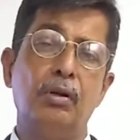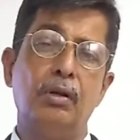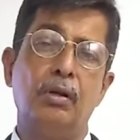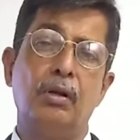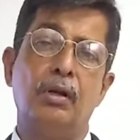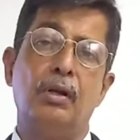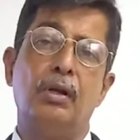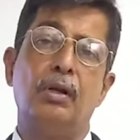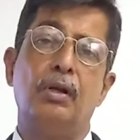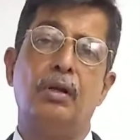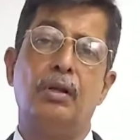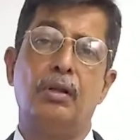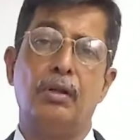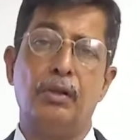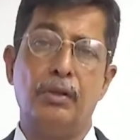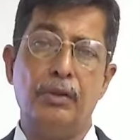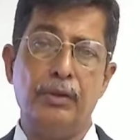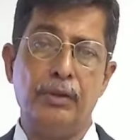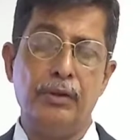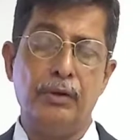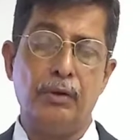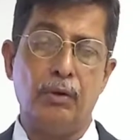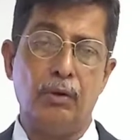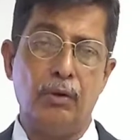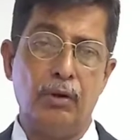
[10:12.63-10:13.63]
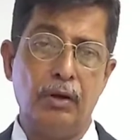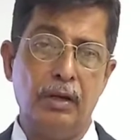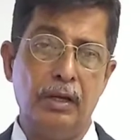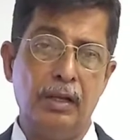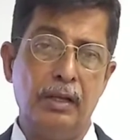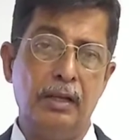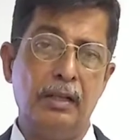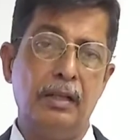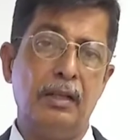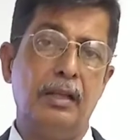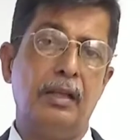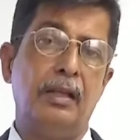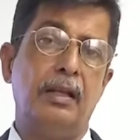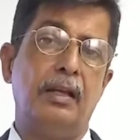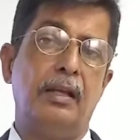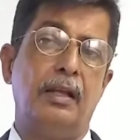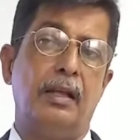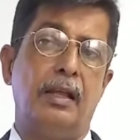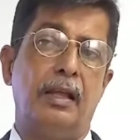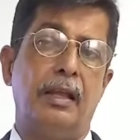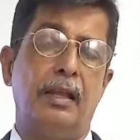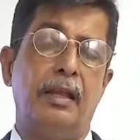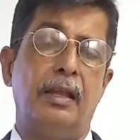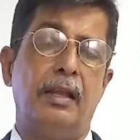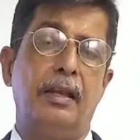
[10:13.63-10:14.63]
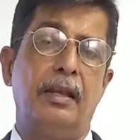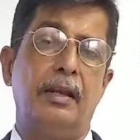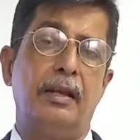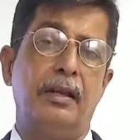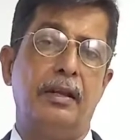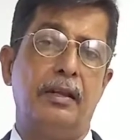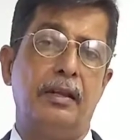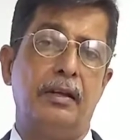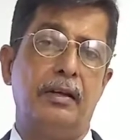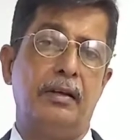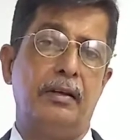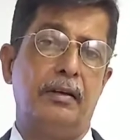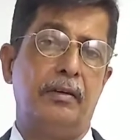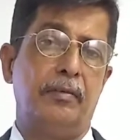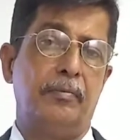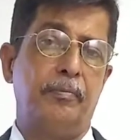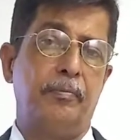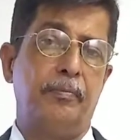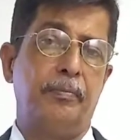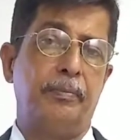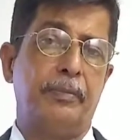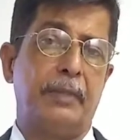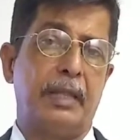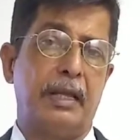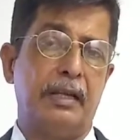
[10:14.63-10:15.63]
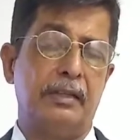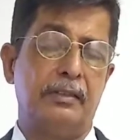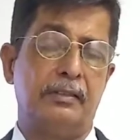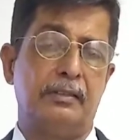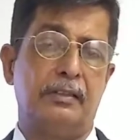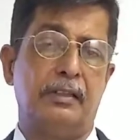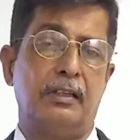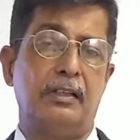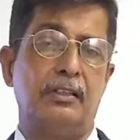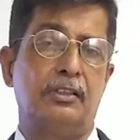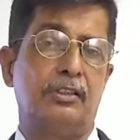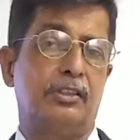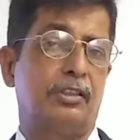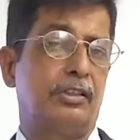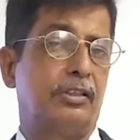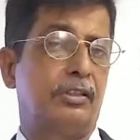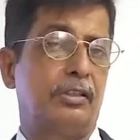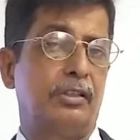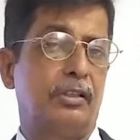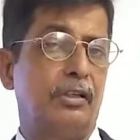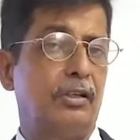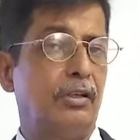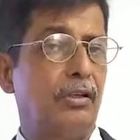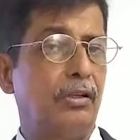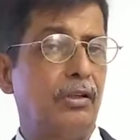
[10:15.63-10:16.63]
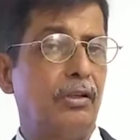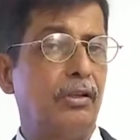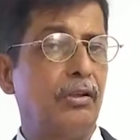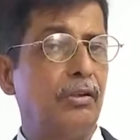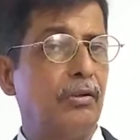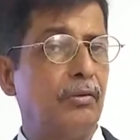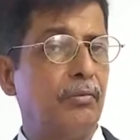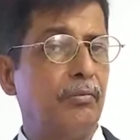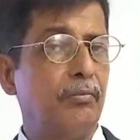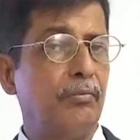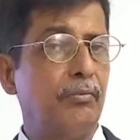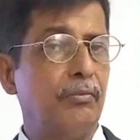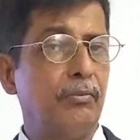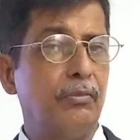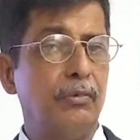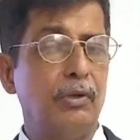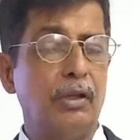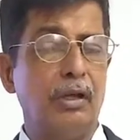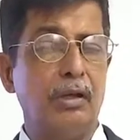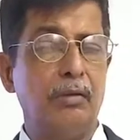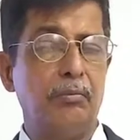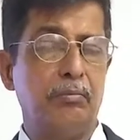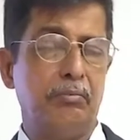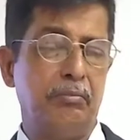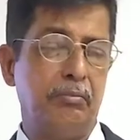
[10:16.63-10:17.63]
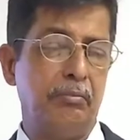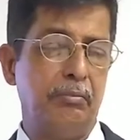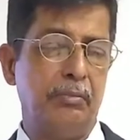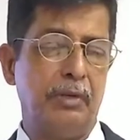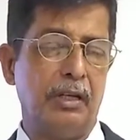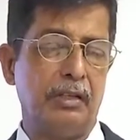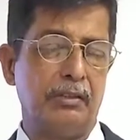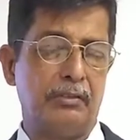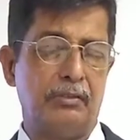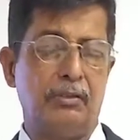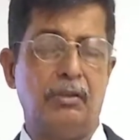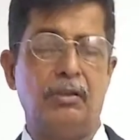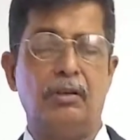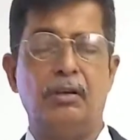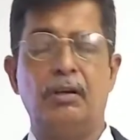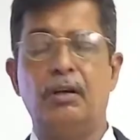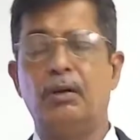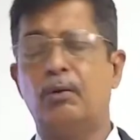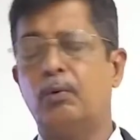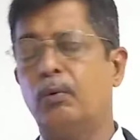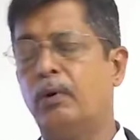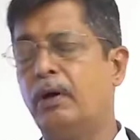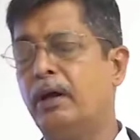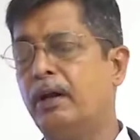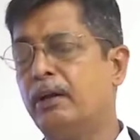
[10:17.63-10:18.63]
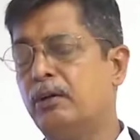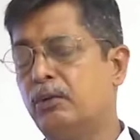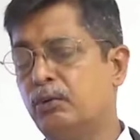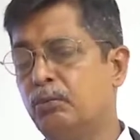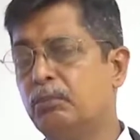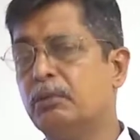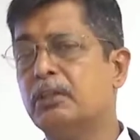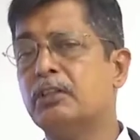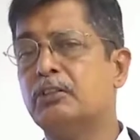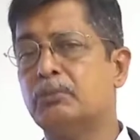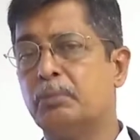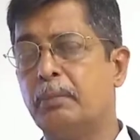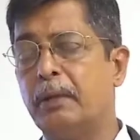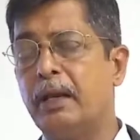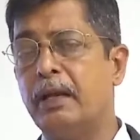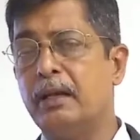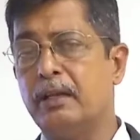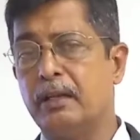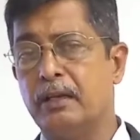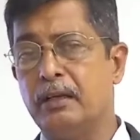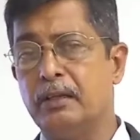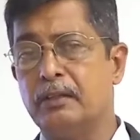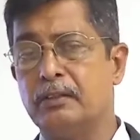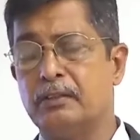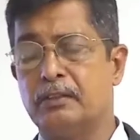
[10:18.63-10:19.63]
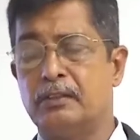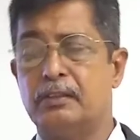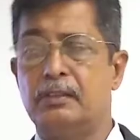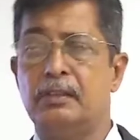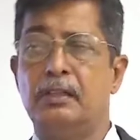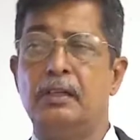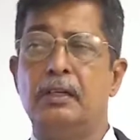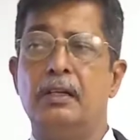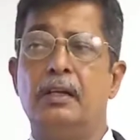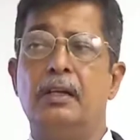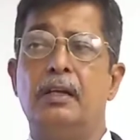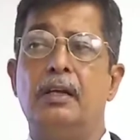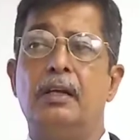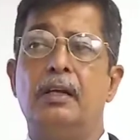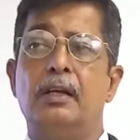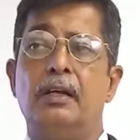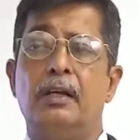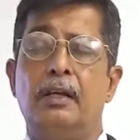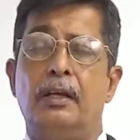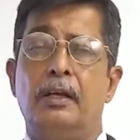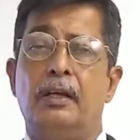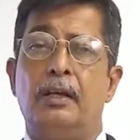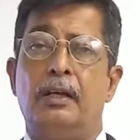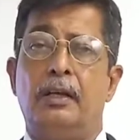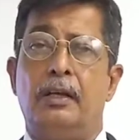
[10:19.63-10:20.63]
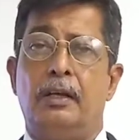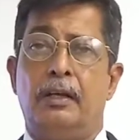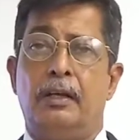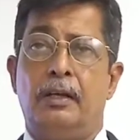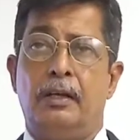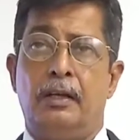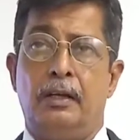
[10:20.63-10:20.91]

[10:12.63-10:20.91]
The third aspect is that as the bearing moves or the bush moves, some